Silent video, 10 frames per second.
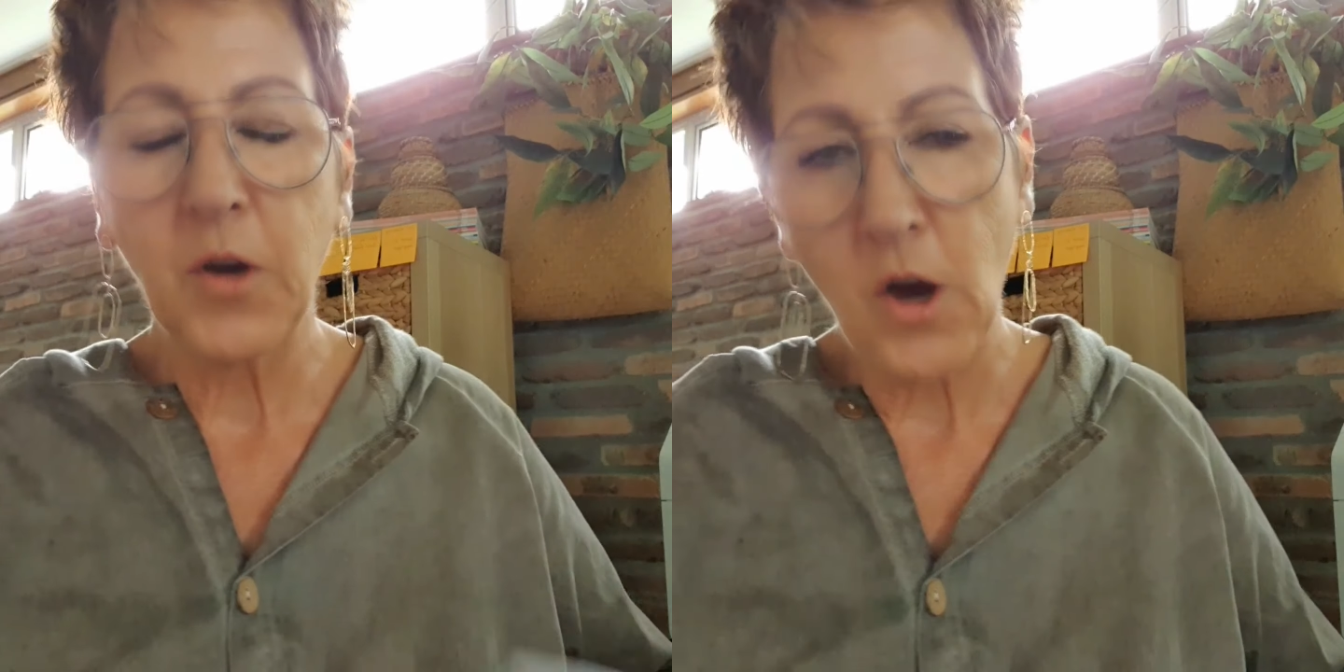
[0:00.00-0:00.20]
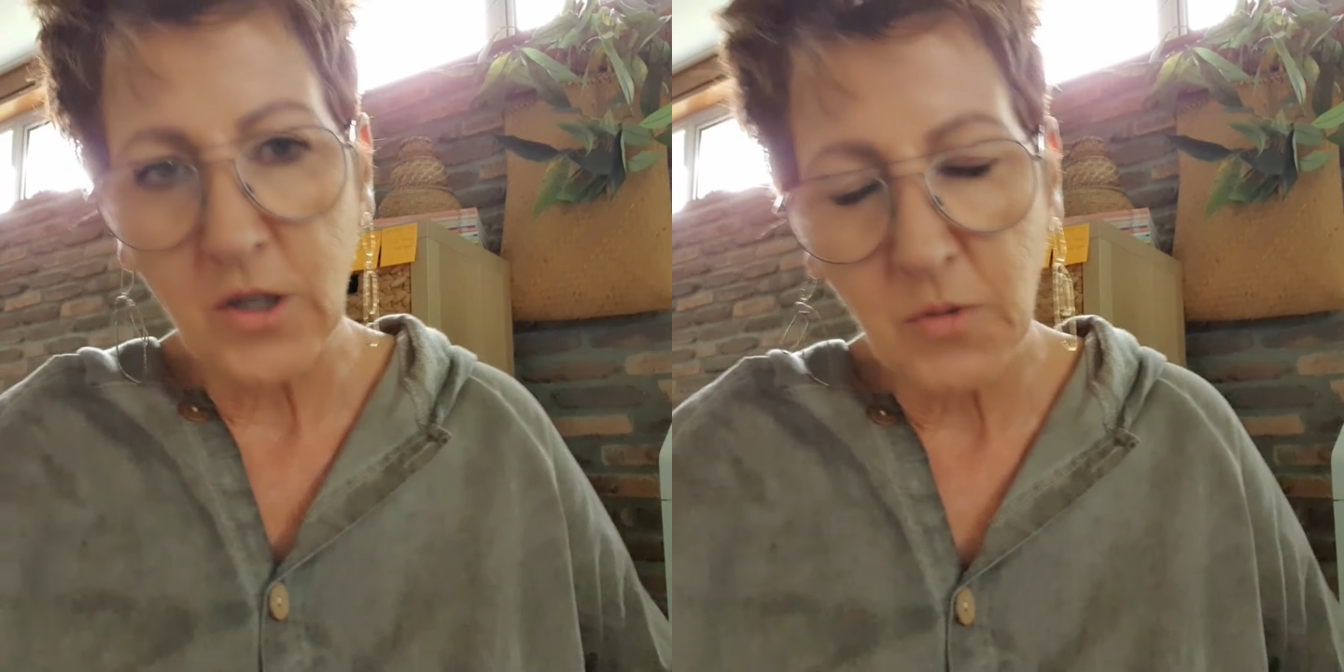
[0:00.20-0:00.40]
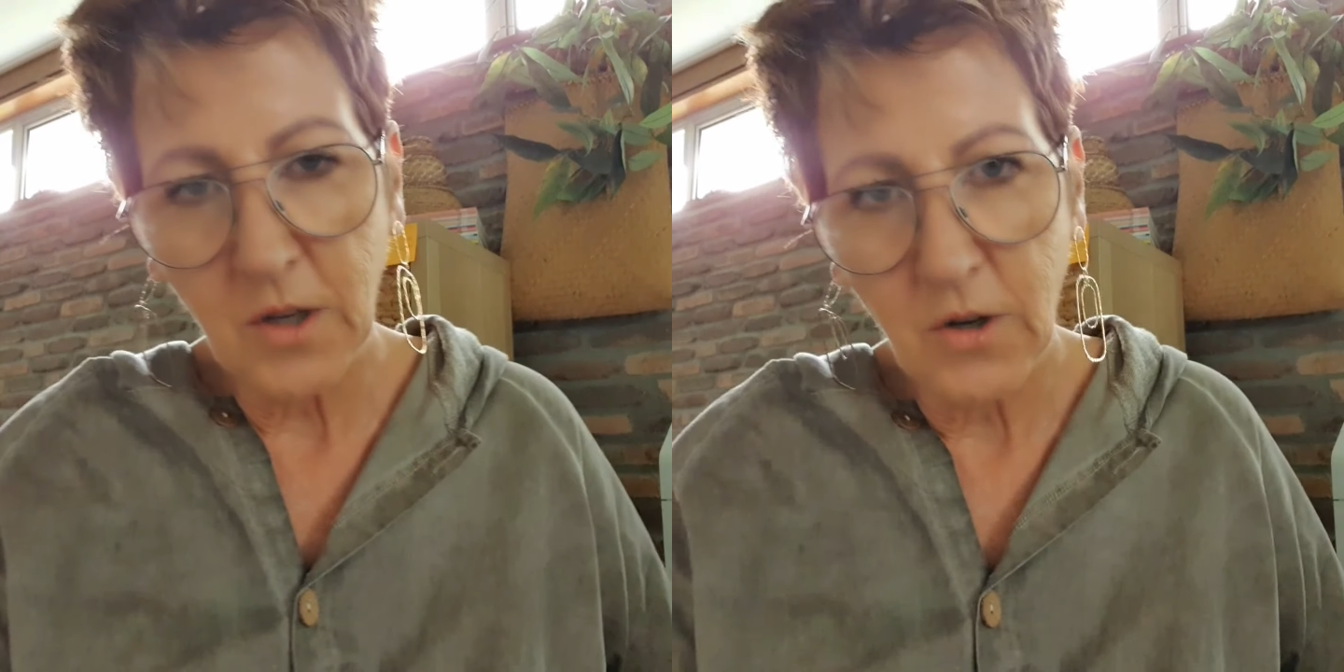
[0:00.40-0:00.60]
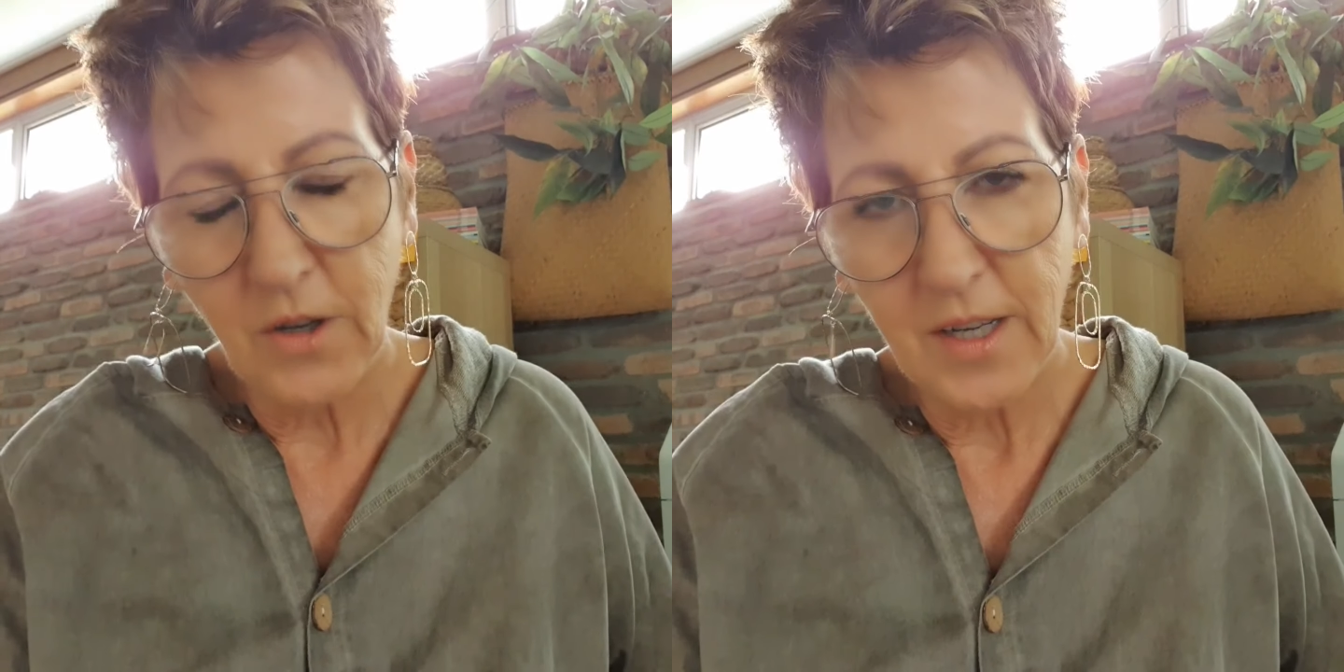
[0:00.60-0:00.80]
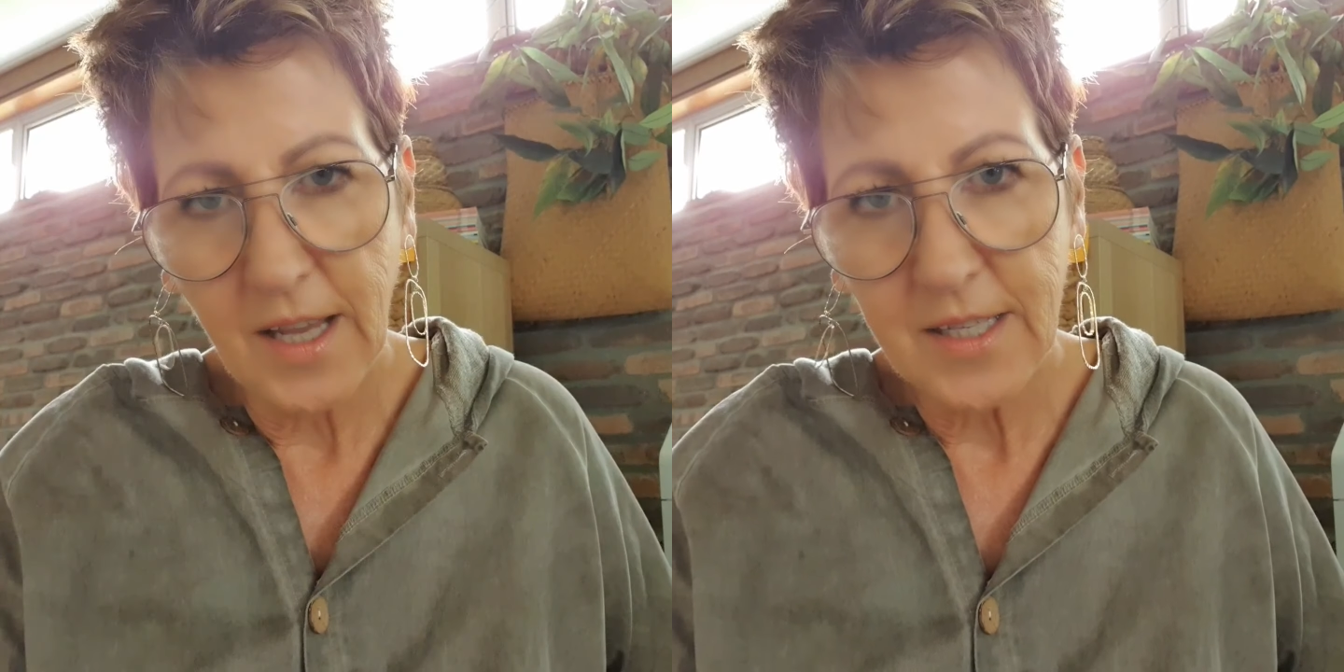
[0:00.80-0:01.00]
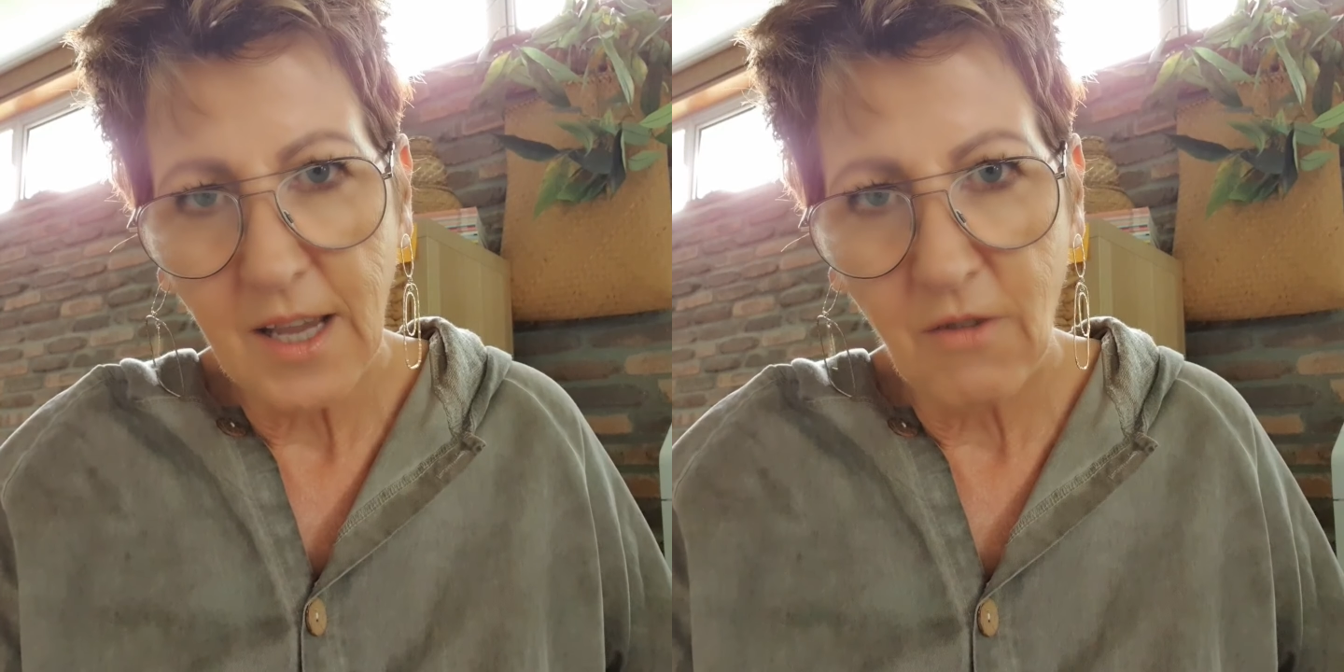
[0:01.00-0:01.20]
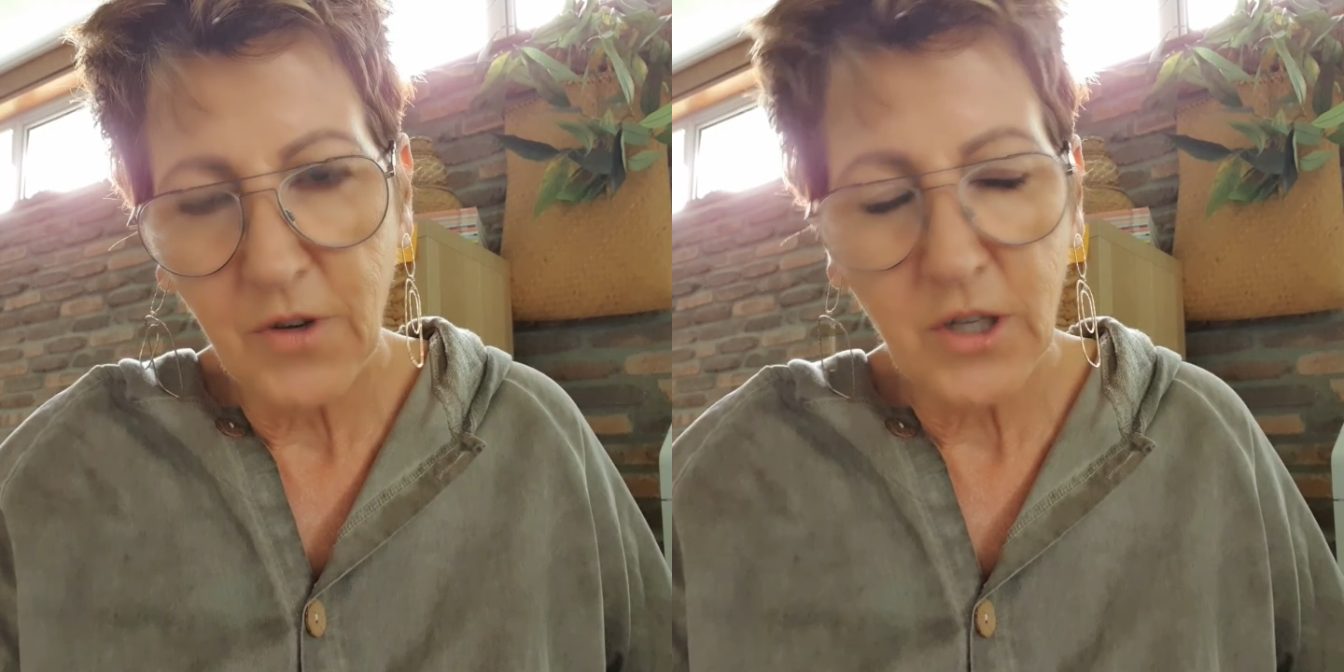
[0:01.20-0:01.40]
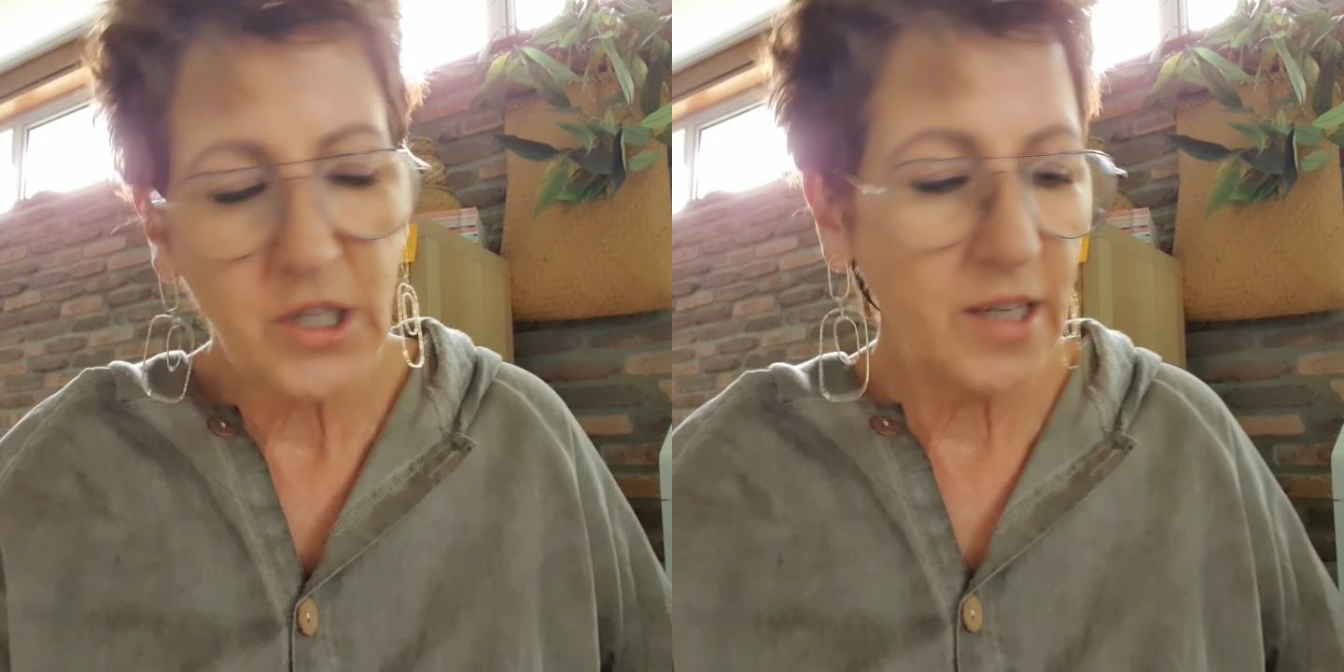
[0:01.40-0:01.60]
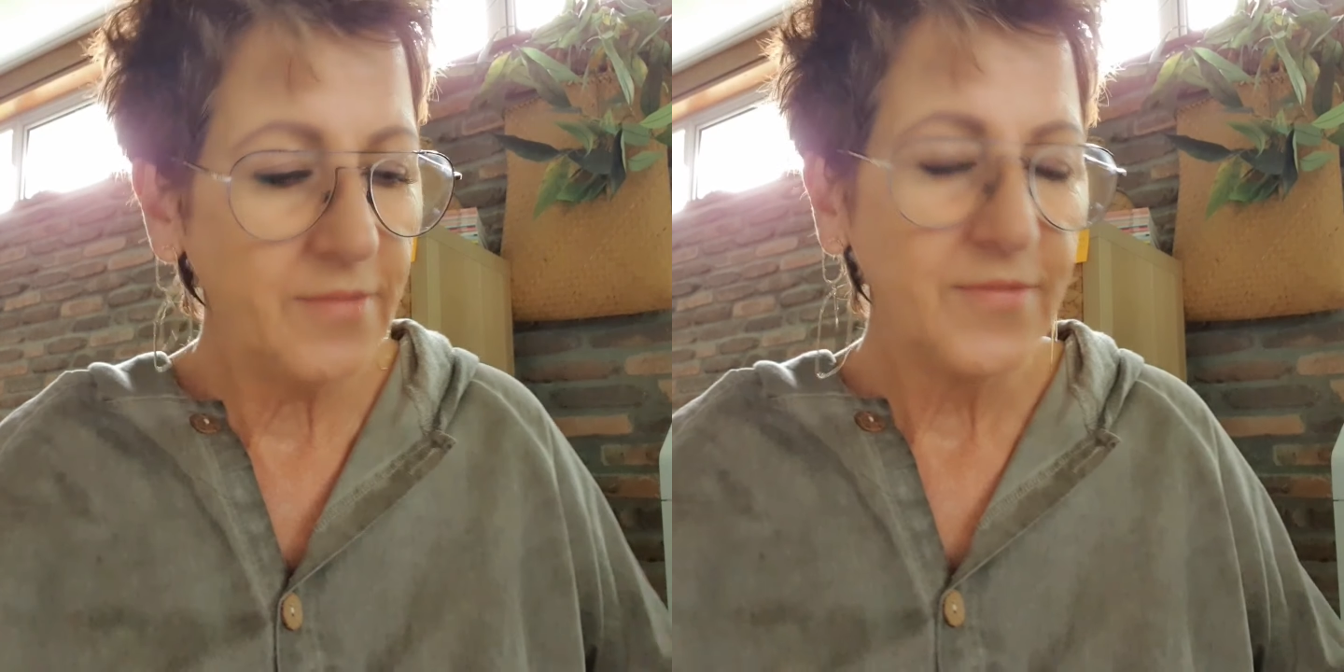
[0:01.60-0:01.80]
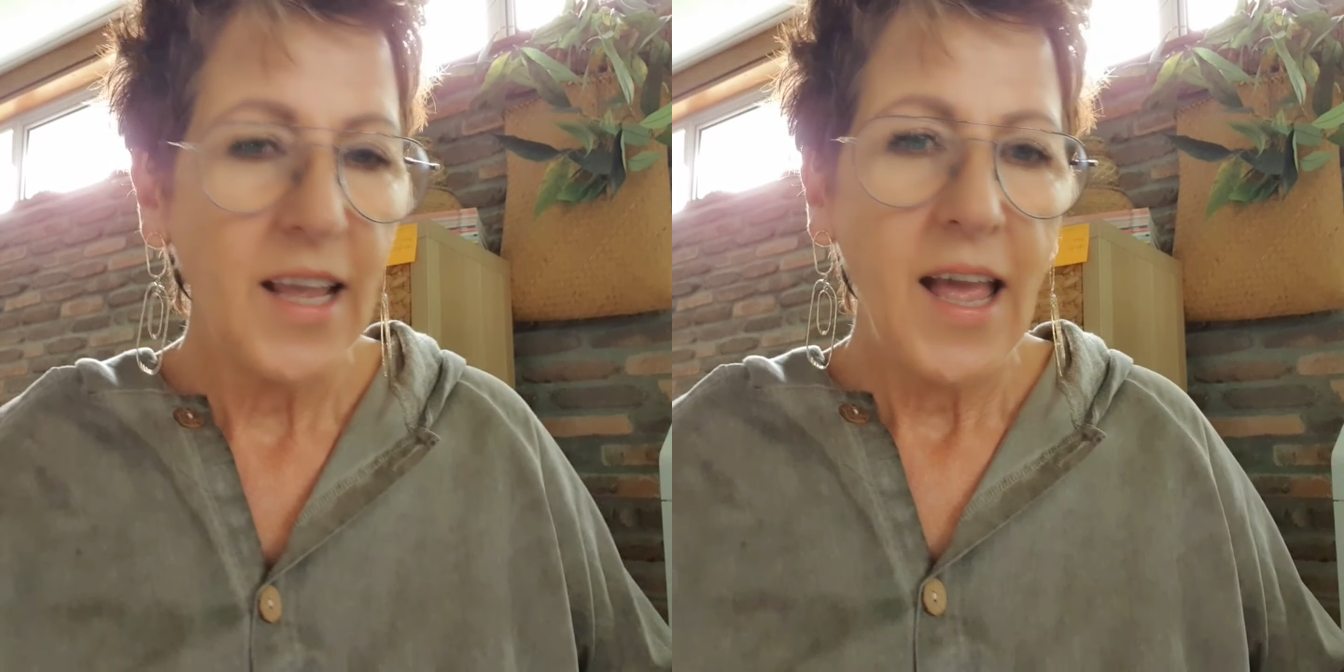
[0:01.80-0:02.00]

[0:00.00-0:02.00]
then we're going to include an Excel version.